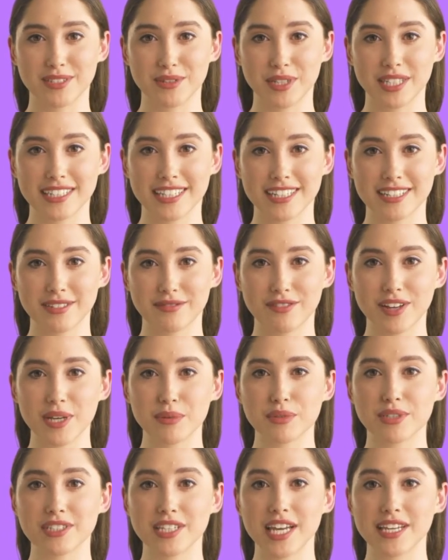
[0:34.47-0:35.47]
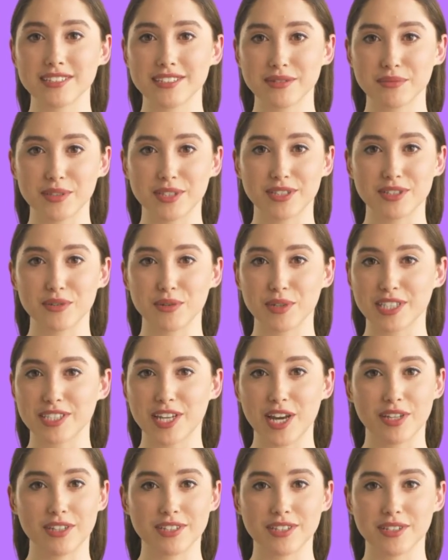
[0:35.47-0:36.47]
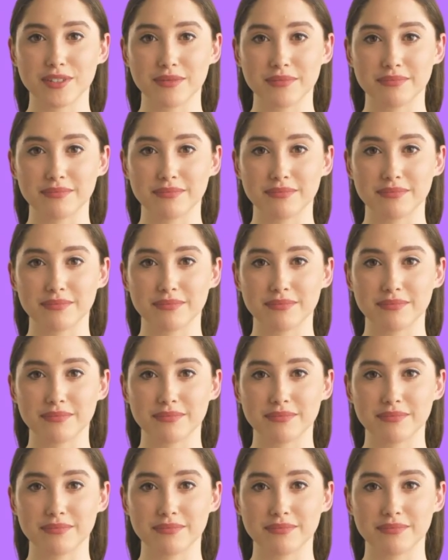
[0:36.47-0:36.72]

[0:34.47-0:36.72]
to identify which customers to reach out to.